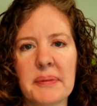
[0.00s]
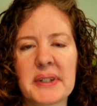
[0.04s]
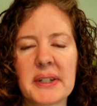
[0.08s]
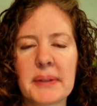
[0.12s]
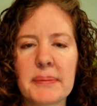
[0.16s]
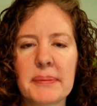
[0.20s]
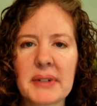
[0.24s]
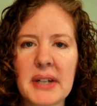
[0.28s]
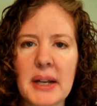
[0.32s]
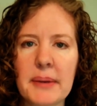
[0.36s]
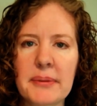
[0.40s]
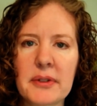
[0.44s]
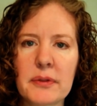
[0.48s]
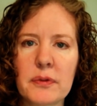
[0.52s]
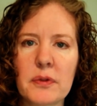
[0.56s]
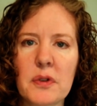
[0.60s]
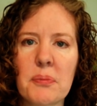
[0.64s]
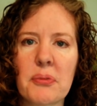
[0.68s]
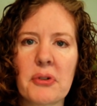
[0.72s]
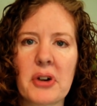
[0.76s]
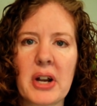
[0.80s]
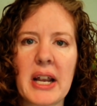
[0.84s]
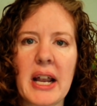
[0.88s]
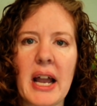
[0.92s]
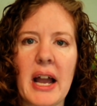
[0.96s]
Sometimes if
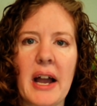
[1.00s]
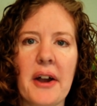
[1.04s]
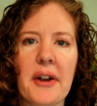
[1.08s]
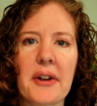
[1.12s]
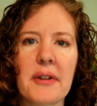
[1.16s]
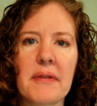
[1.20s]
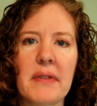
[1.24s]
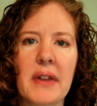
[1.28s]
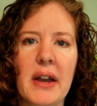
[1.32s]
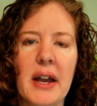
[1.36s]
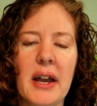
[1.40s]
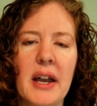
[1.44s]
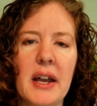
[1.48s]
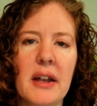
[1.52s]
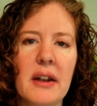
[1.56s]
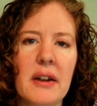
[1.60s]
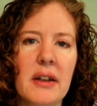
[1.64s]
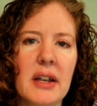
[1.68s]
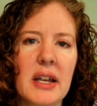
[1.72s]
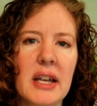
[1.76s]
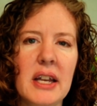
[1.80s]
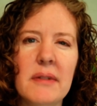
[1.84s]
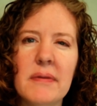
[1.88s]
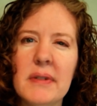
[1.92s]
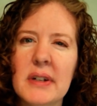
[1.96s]
we break out of
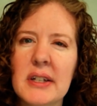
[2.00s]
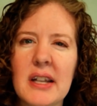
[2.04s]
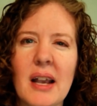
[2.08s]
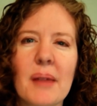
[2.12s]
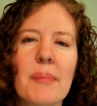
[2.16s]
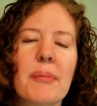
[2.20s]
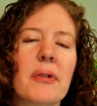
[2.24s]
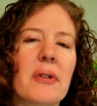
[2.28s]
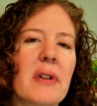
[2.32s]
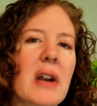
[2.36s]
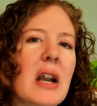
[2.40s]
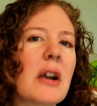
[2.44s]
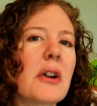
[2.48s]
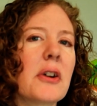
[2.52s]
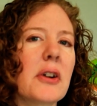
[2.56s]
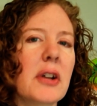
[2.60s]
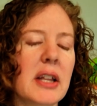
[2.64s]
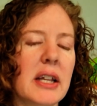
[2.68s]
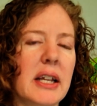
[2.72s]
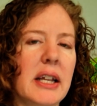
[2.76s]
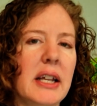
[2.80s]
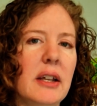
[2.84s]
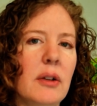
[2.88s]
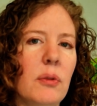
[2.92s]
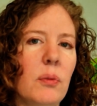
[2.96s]
that, even
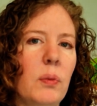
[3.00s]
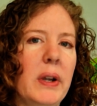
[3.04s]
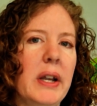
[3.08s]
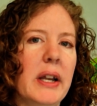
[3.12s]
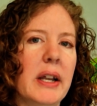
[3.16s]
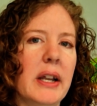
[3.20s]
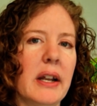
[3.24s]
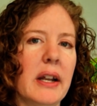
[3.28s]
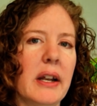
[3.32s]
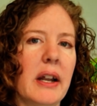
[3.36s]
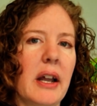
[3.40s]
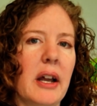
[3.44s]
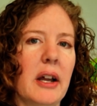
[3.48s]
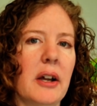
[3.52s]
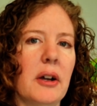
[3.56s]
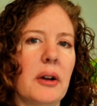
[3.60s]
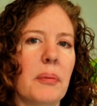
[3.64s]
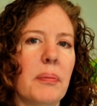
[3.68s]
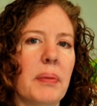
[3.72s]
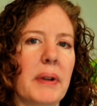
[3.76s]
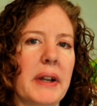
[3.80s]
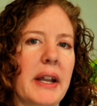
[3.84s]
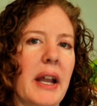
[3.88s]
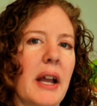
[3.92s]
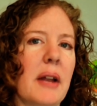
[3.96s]
temporarily, we can
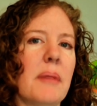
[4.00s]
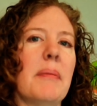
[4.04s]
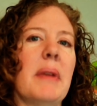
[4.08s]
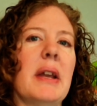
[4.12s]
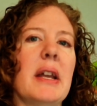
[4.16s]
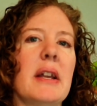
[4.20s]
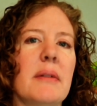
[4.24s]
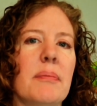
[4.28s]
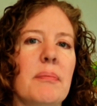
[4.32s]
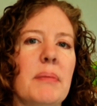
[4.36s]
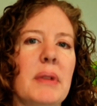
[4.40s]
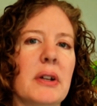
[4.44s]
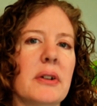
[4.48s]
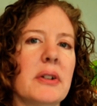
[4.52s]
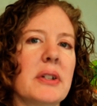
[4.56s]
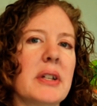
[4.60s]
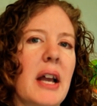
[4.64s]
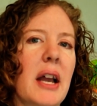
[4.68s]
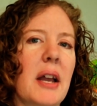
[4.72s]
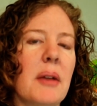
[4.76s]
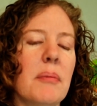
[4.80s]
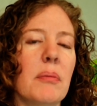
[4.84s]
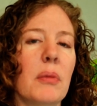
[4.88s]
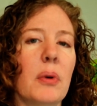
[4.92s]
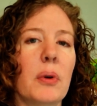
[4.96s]
help, again, make
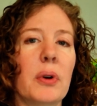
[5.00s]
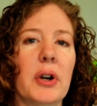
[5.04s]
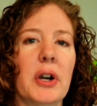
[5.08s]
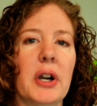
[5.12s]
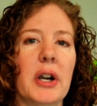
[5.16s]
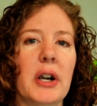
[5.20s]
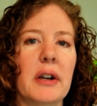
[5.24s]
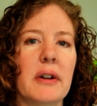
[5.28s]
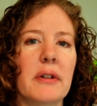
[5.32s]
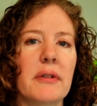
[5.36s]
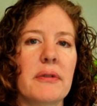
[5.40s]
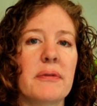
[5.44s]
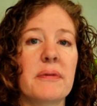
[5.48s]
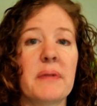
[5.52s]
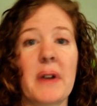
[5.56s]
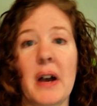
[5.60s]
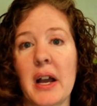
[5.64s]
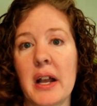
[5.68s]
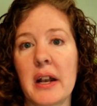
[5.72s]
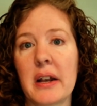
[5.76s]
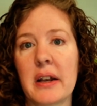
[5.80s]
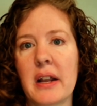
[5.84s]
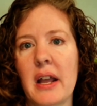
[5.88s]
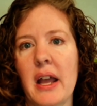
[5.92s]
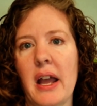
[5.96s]
mealtime more
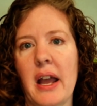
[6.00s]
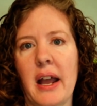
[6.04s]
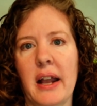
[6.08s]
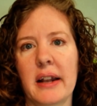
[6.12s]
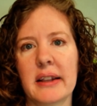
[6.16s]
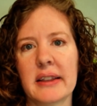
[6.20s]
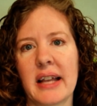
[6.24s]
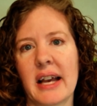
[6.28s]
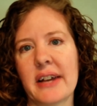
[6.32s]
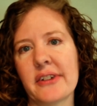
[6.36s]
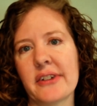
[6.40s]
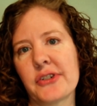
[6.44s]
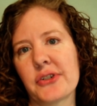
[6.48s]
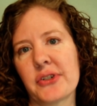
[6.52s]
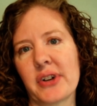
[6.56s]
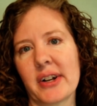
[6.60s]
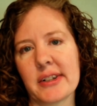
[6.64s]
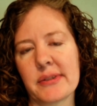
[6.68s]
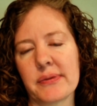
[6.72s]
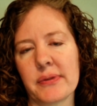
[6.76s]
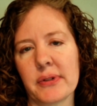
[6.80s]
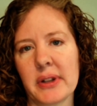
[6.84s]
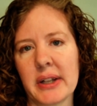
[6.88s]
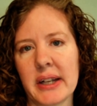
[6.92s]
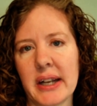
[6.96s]
fun and less
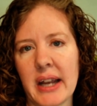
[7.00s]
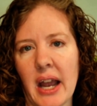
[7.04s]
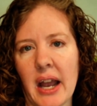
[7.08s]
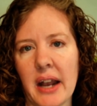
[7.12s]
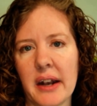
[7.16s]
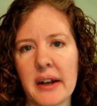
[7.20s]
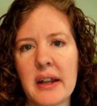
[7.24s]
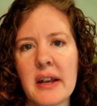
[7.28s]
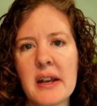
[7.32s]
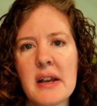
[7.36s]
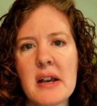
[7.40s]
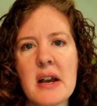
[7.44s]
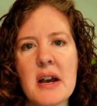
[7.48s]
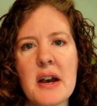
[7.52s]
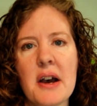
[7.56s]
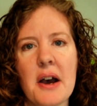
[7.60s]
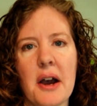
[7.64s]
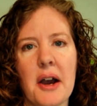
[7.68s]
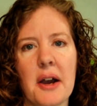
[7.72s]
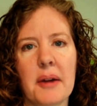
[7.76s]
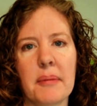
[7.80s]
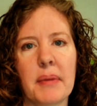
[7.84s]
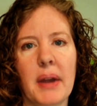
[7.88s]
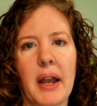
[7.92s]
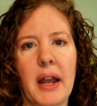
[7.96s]
stressful again.
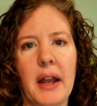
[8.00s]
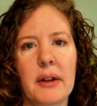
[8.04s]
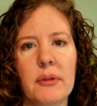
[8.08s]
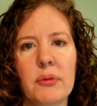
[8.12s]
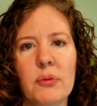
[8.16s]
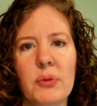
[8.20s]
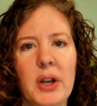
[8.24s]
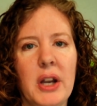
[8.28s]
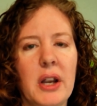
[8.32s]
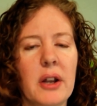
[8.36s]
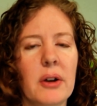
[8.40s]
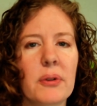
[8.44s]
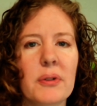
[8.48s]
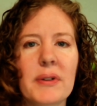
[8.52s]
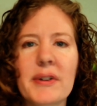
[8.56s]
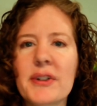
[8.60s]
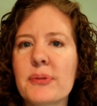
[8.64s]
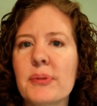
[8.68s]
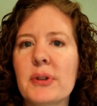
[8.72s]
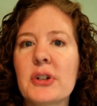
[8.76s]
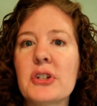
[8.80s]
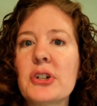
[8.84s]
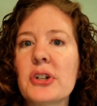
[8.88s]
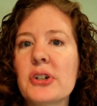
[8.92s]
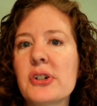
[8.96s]
And we can
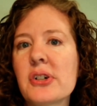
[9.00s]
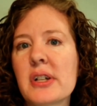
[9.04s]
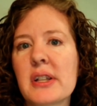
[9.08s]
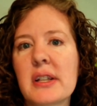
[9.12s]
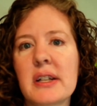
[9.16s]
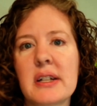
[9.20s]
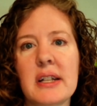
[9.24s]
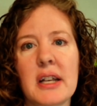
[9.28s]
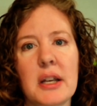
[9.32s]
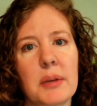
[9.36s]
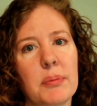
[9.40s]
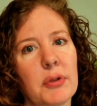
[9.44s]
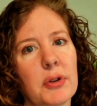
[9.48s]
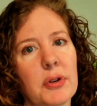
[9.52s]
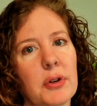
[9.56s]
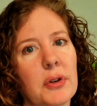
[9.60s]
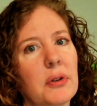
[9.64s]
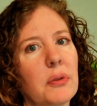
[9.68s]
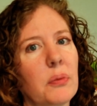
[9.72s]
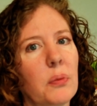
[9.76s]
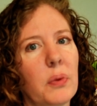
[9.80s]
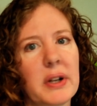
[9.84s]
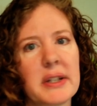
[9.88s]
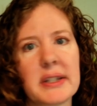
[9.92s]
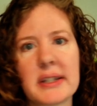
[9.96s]
always return to the
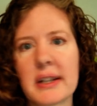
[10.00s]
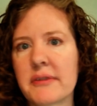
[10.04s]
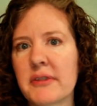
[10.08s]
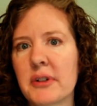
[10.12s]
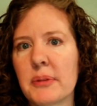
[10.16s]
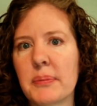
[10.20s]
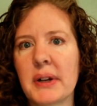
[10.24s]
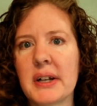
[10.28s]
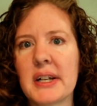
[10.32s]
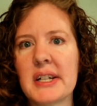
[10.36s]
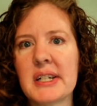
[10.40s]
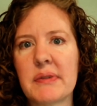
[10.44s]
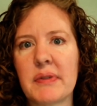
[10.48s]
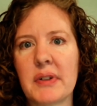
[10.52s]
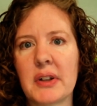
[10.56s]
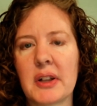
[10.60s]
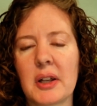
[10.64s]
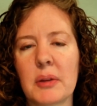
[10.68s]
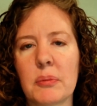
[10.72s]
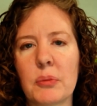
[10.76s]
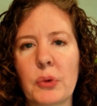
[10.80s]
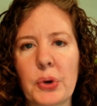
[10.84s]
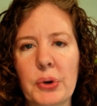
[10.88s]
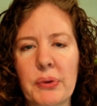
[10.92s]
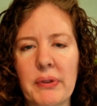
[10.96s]
table once everybody's
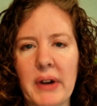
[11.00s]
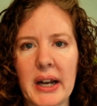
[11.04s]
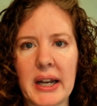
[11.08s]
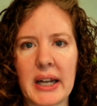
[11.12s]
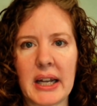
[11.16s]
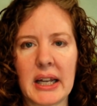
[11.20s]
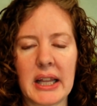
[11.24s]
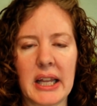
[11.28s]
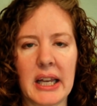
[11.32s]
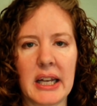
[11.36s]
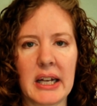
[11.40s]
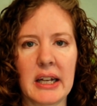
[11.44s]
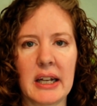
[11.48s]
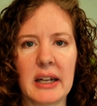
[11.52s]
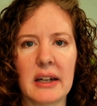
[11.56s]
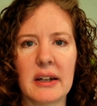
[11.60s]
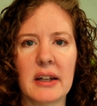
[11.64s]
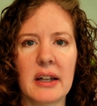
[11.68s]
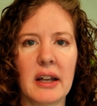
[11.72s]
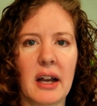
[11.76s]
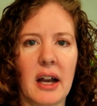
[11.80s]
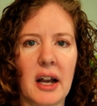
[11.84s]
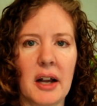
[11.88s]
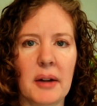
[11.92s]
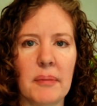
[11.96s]
feeling more
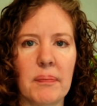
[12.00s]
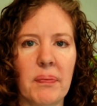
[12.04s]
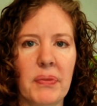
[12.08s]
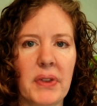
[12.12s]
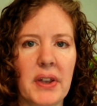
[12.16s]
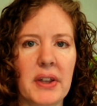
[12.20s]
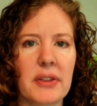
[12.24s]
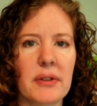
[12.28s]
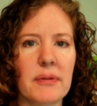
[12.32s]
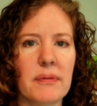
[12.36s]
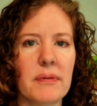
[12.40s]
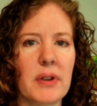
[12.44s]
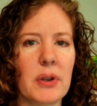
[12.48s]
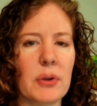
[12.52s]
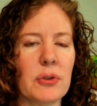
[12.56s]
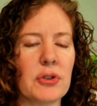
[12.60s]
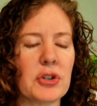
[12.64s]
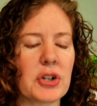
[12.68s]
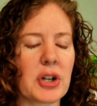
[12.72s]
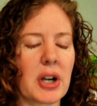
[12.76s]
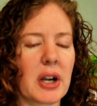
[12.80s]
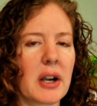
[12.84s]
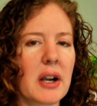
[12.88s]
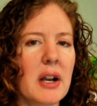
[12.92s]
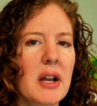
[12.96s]
regulated in the
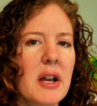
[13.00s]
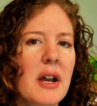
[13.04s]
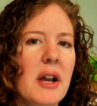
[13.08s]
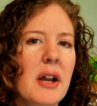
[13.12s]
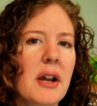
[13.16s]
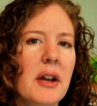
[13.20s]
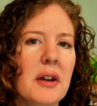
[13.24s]
future.